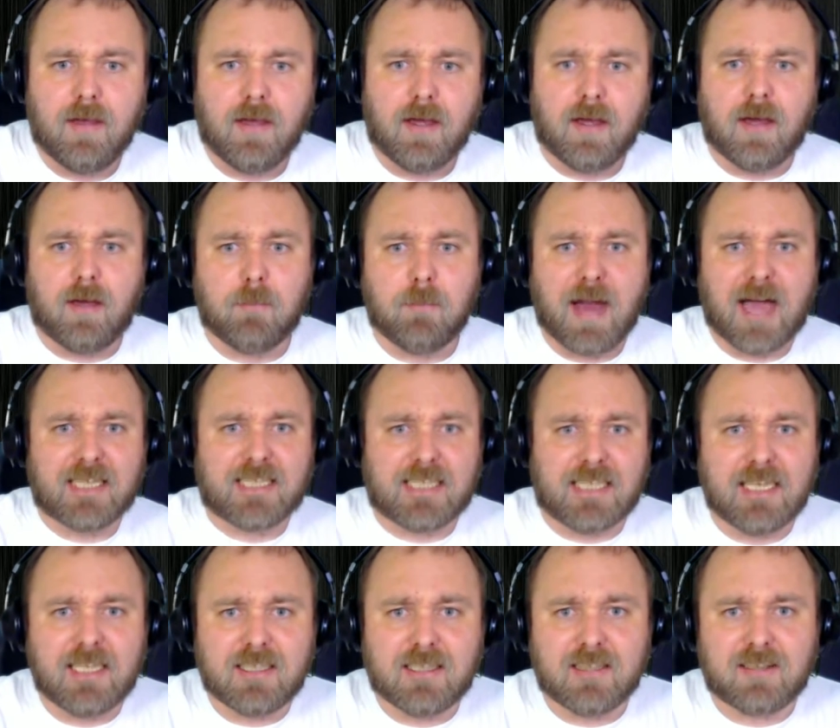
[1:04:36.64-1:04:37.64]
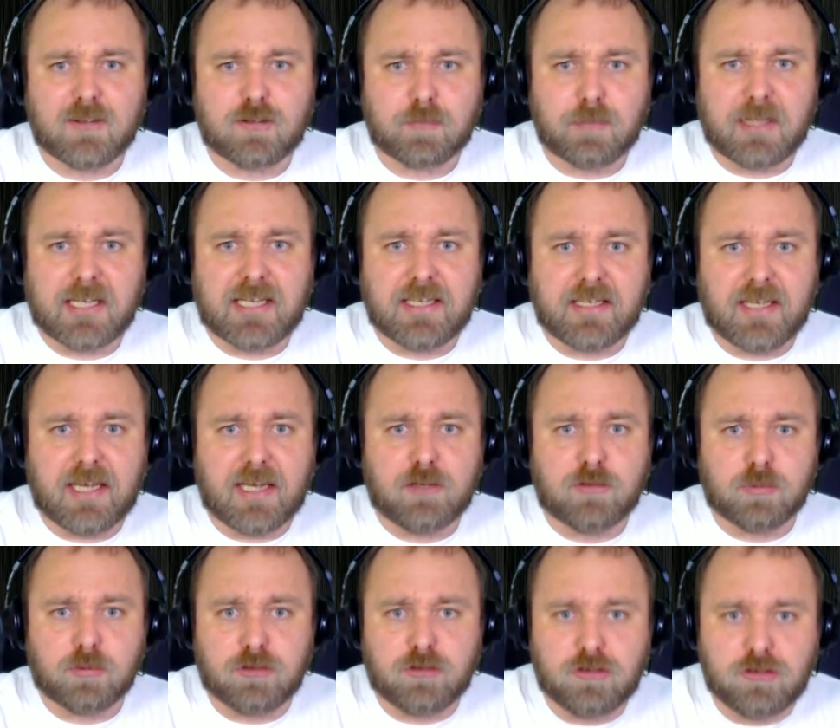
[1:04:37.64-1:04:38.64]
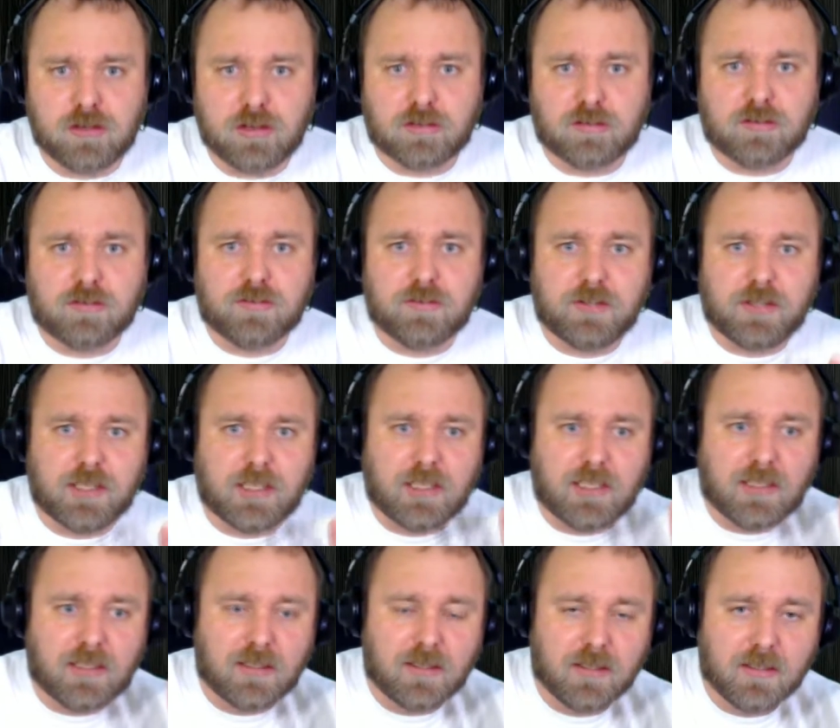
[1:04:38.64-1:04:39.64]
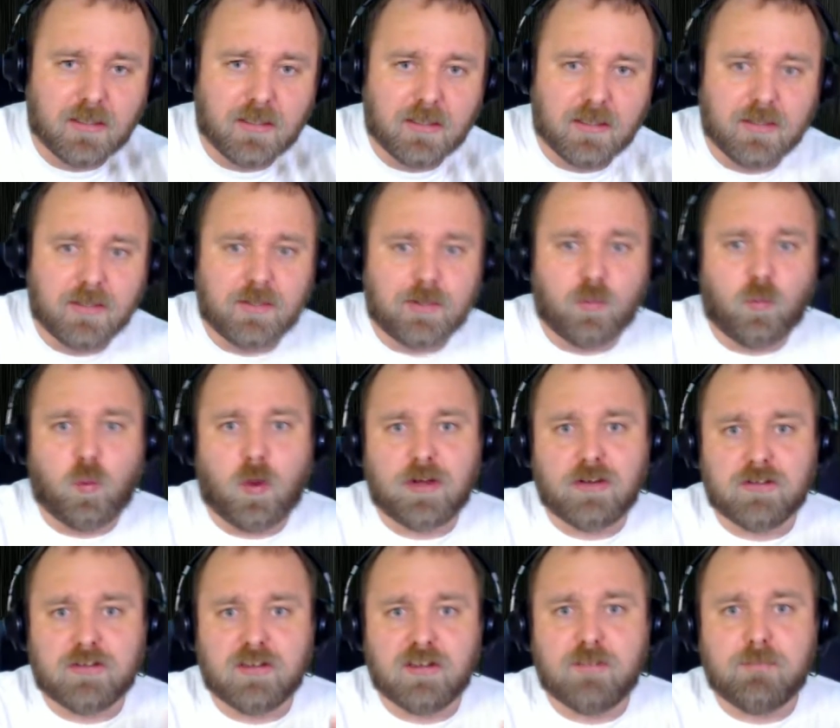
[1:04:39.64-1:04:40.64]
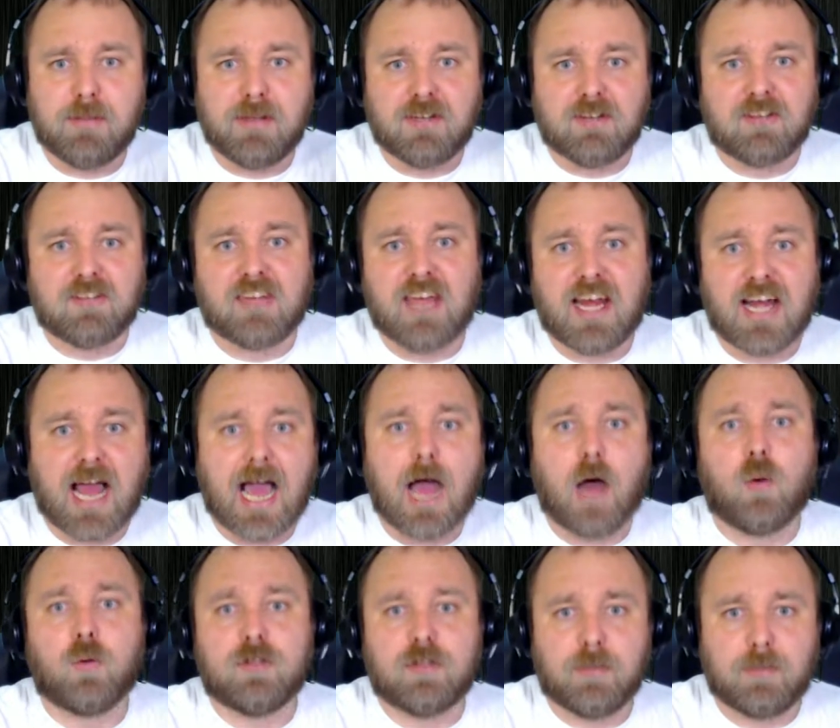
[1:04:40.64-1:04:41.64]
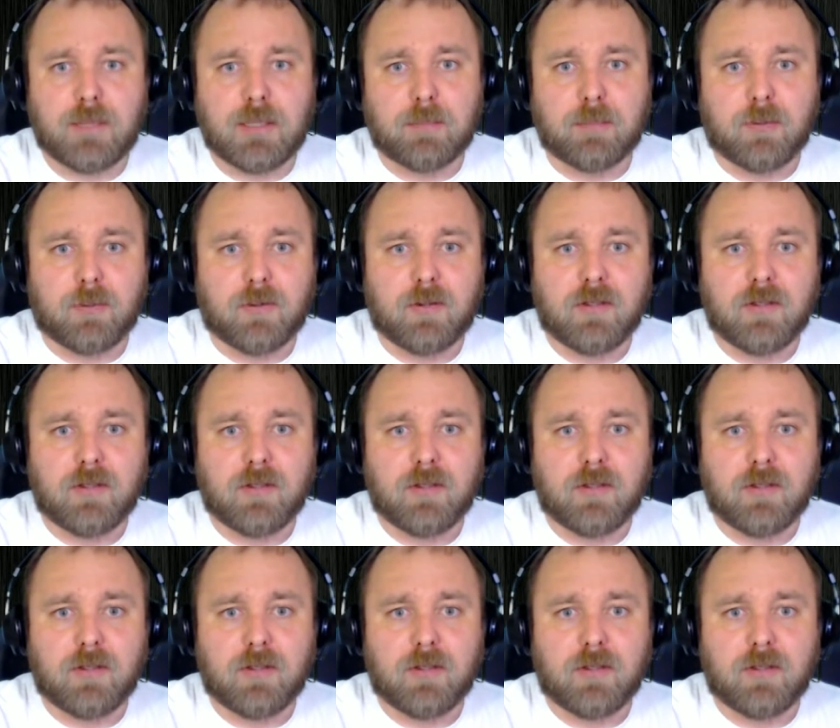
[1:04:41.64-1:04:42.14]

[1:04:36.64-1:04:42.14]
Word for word: I think the display case was just for the ones that have been sent out to people.